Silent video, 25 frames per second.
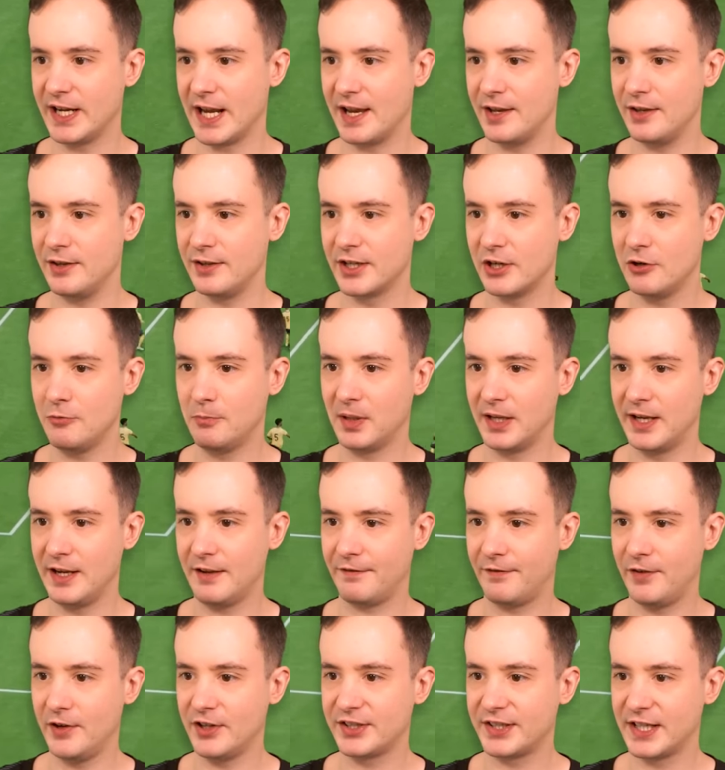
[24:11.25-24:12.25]
Enzo played.
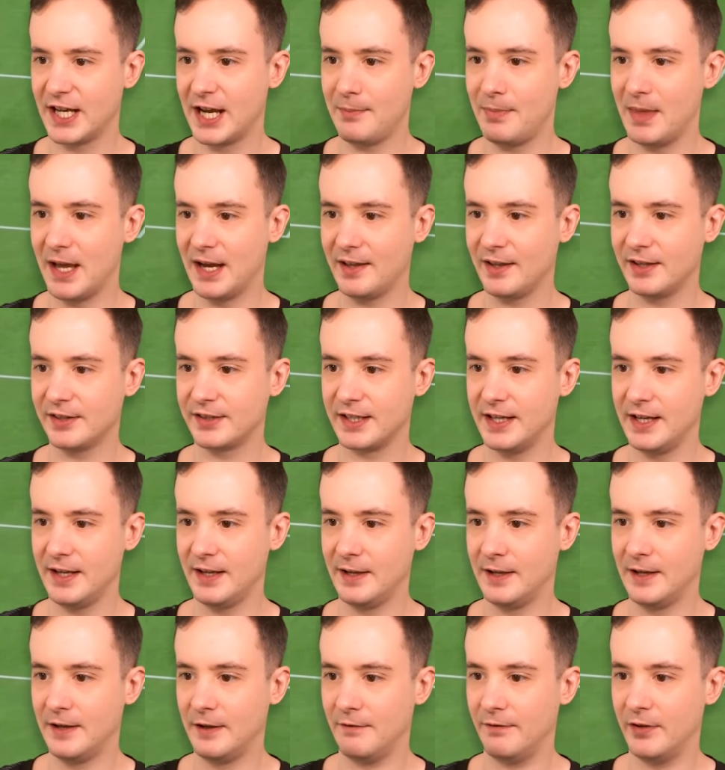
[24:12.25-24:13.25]
First time that, that's it.
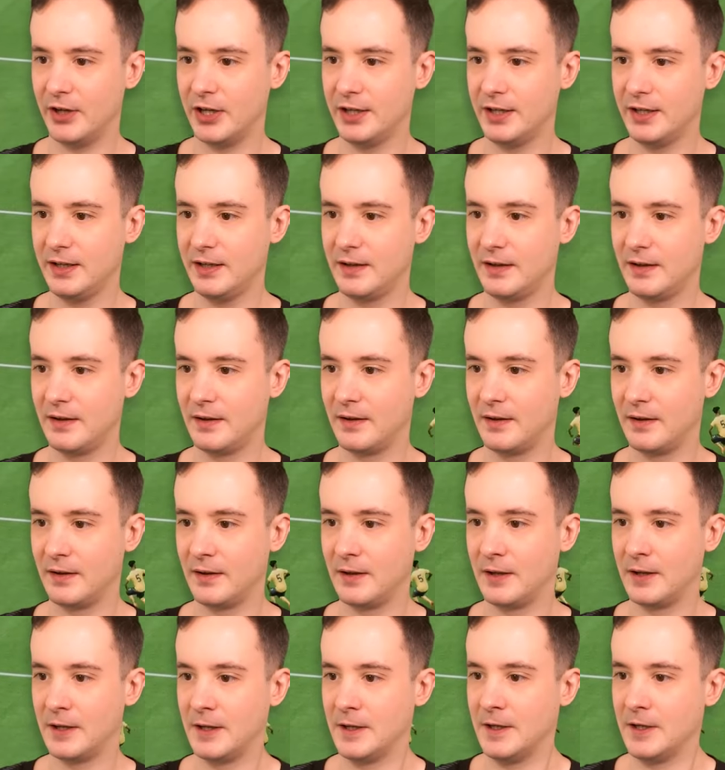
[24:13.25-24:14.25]
Werner.
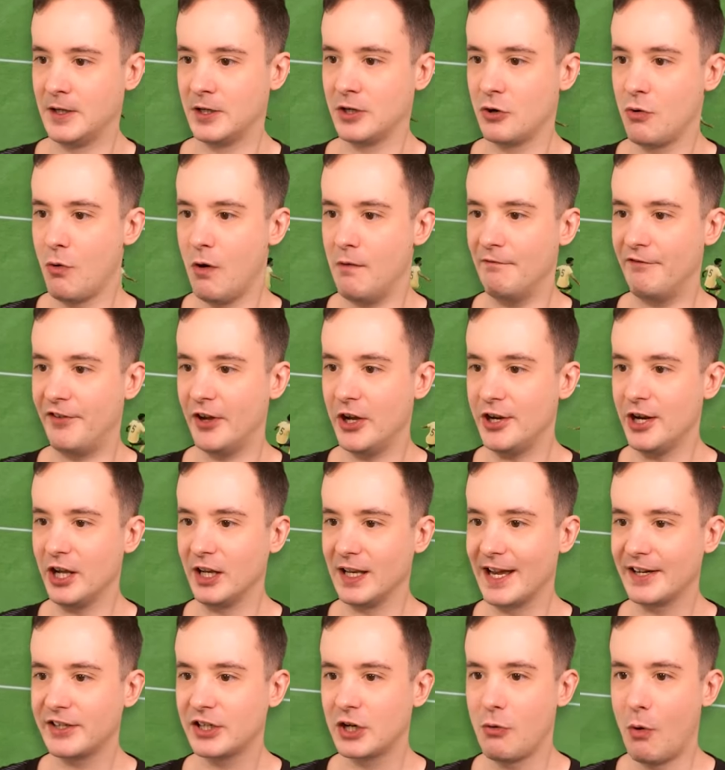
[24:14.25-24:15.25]
Go on, Werner,
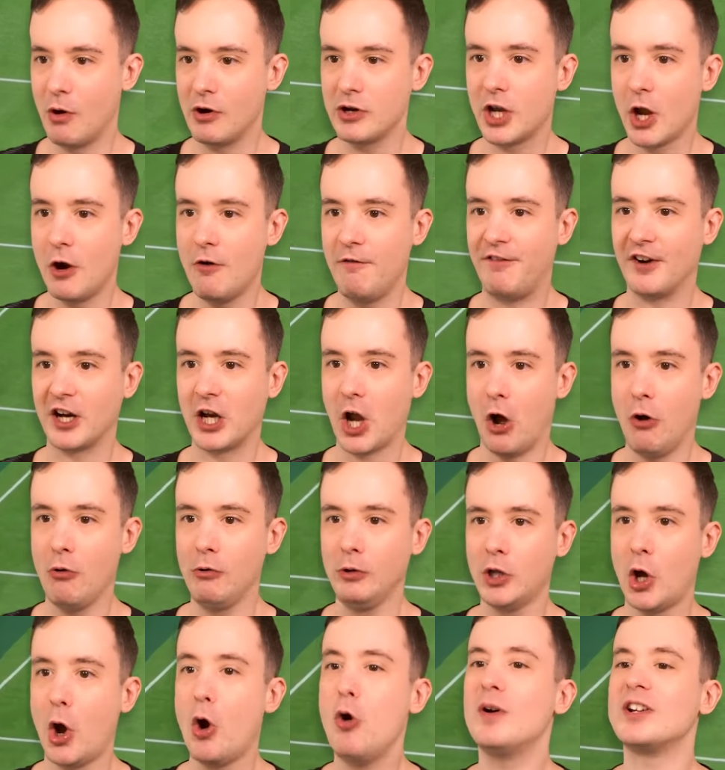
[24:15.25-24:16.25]
lad. Go on, go for
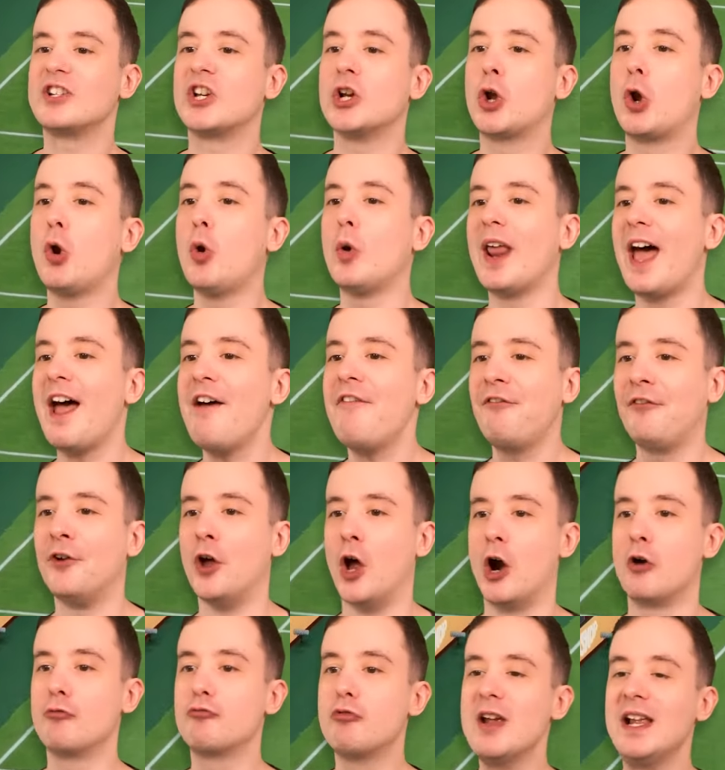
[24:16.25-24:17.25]
goal. Oh, it's a good effort.
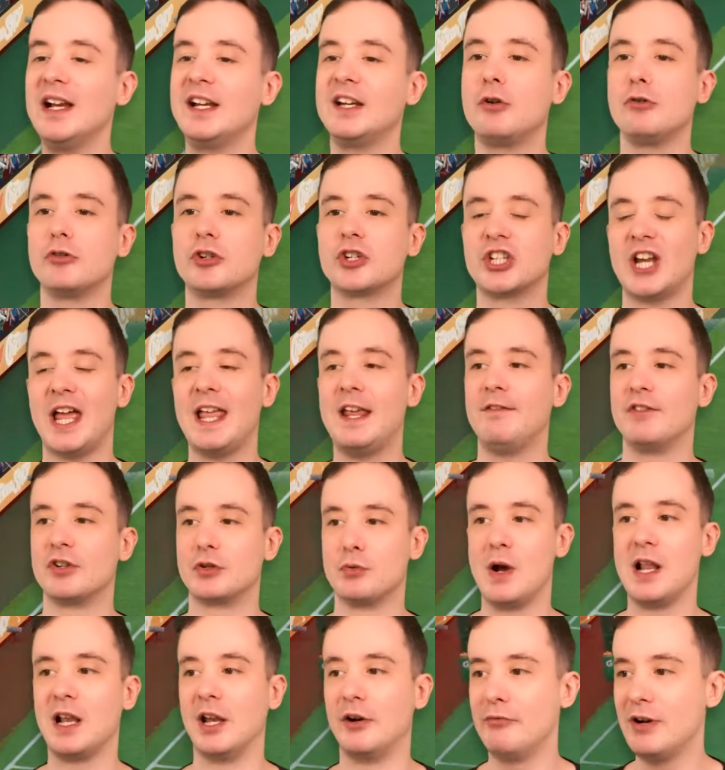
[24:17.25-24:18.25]
A really good save as
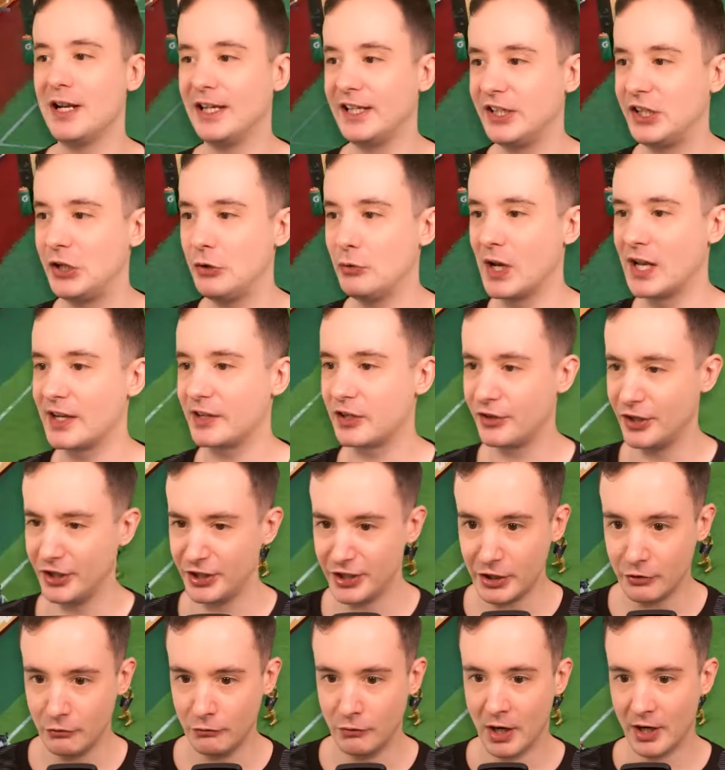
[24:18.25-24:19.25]
well. I really do like the
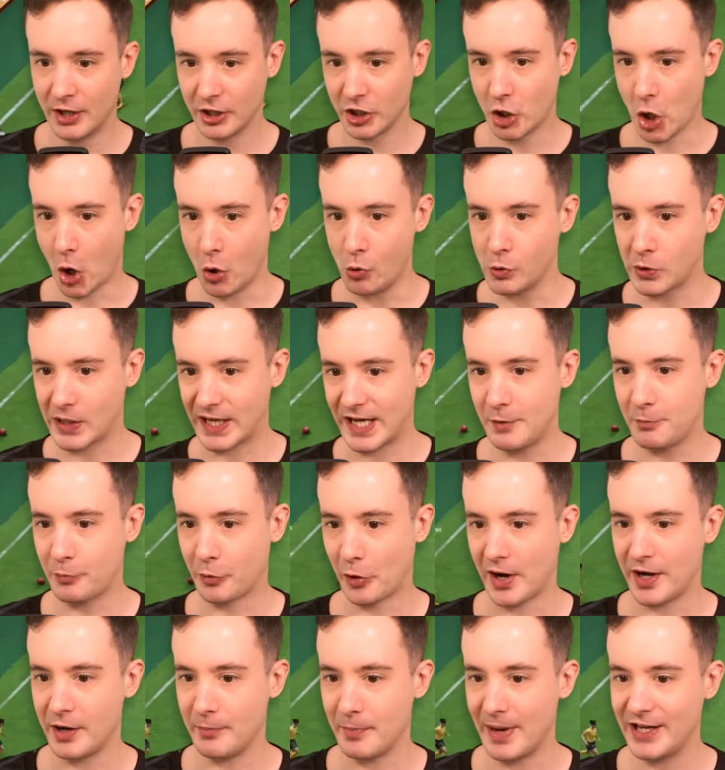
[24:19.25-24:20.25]
new
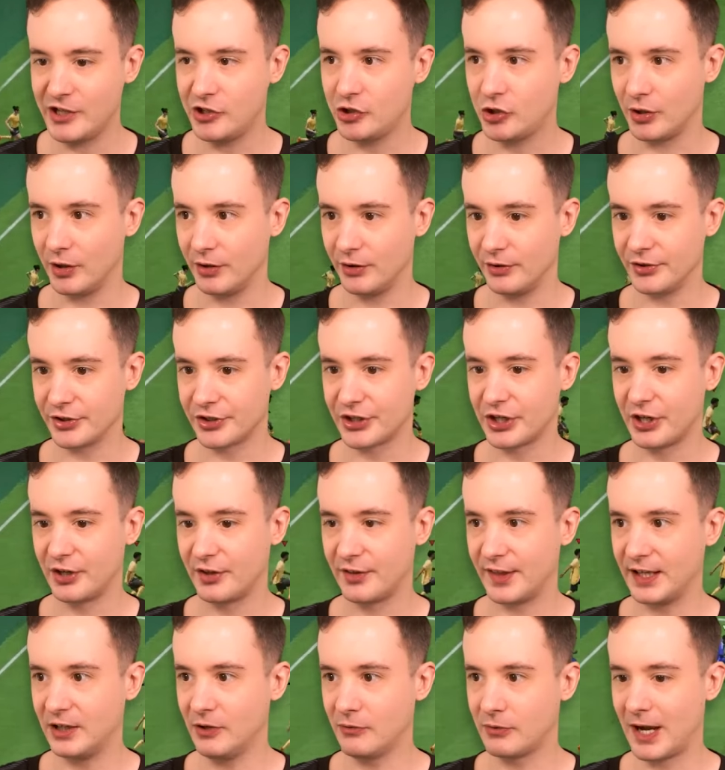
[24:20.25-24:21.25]
goalkeeper animations.
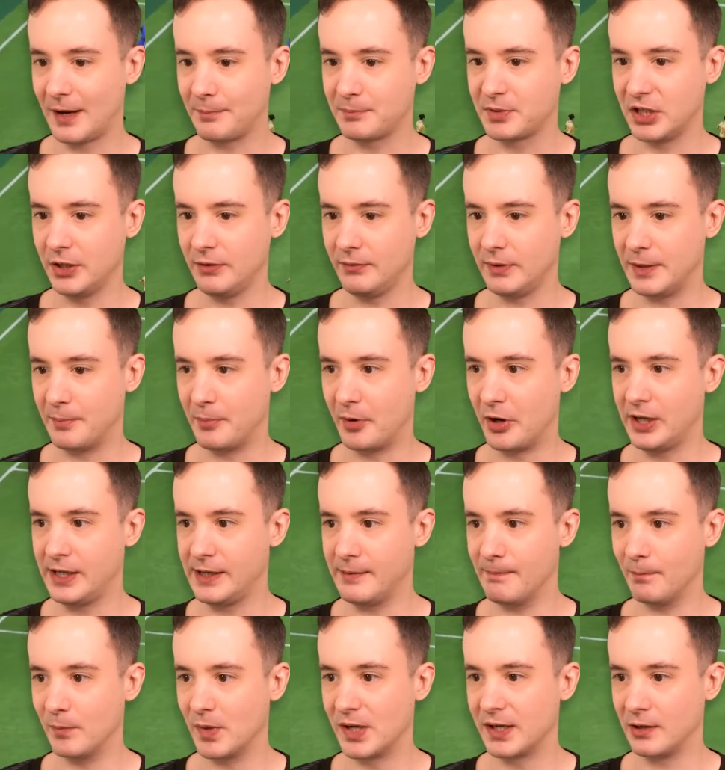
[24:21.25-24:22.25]
They look absolutely
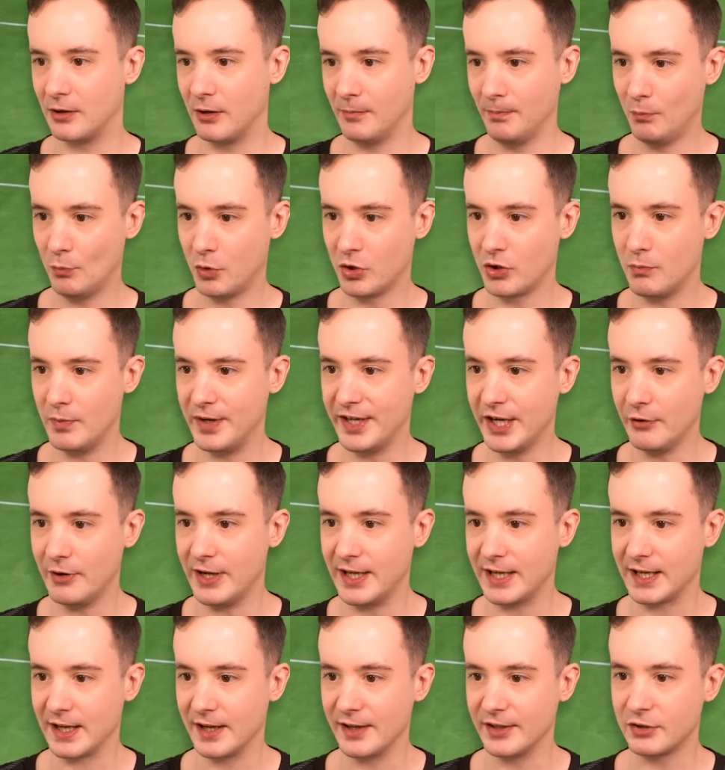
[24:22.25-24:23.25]
brilliant. Hang on. What can we do
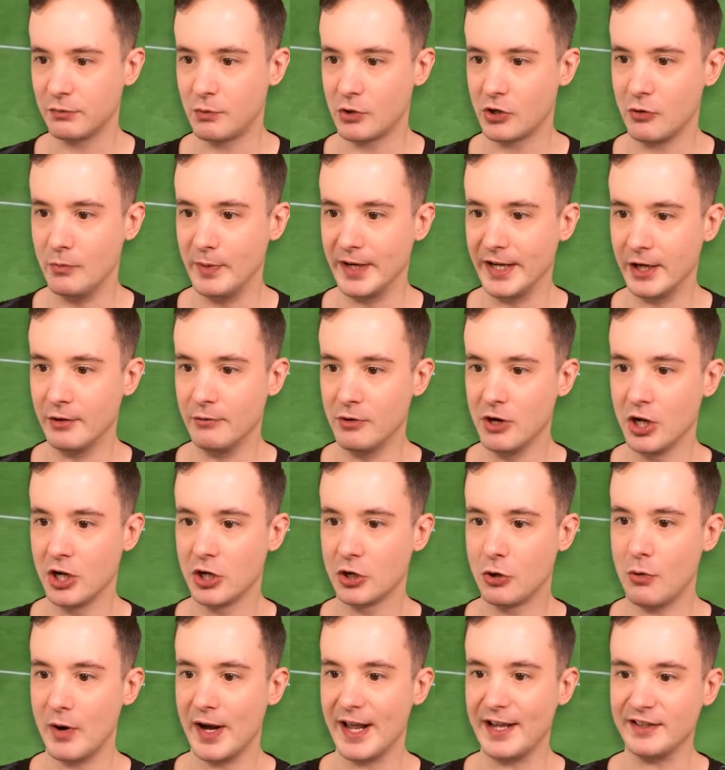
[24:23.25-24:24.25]
here, guys? What can we do?
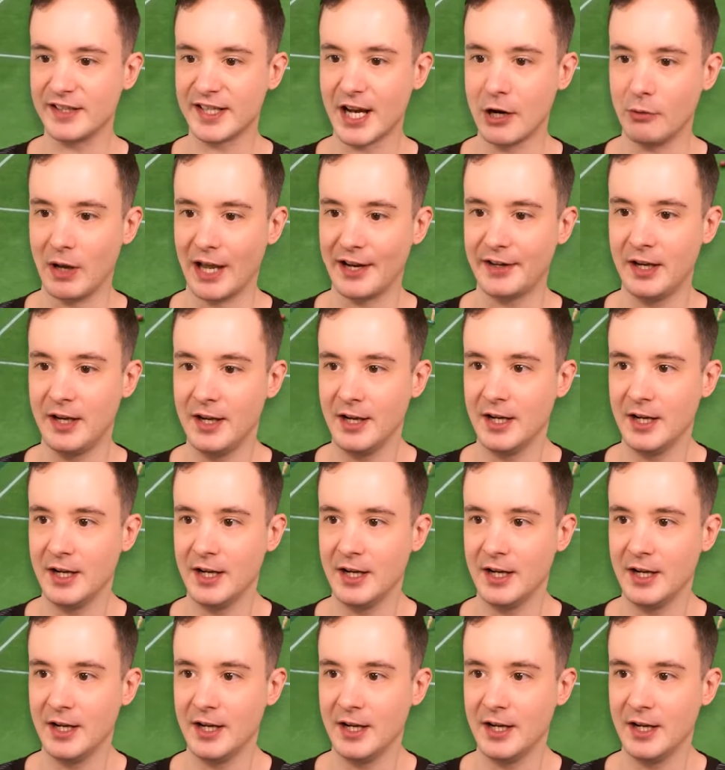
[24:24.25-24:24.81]
Go on, Enzo, lad.